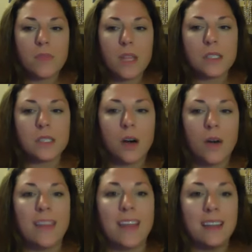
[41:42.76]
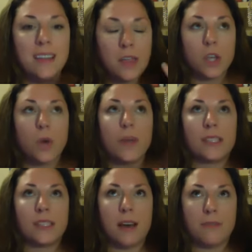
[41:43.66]
So, and then there's
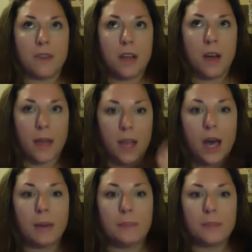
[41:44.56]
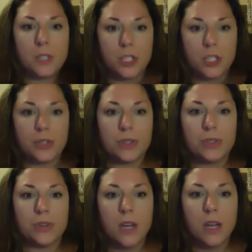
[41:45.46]
always stuff coming up
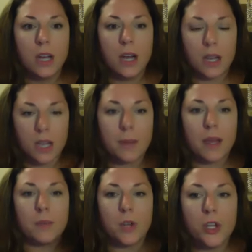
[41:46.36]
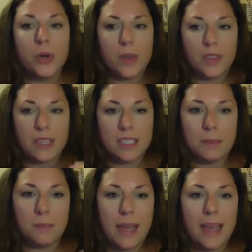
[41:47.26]
new in the
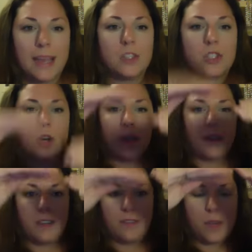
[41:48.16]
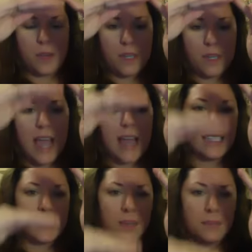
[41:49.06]
team page. So even if they were
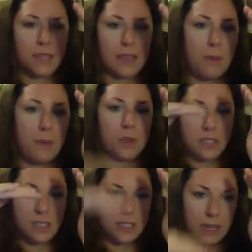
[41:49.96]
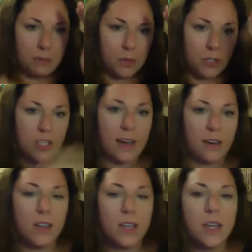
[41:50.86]
tagged in something, that post is getting pushed
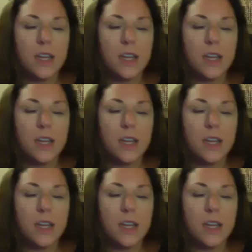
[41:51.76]
down.